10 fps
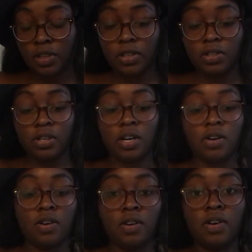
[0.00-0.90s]

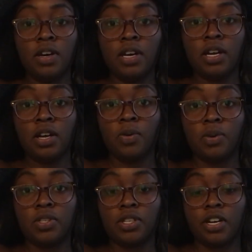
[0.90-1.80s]
So
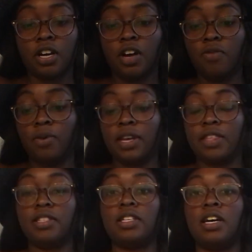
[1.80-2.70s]
we'll start off with
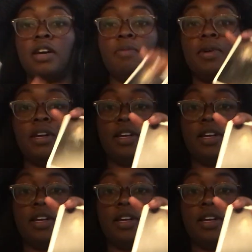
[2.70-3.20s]
a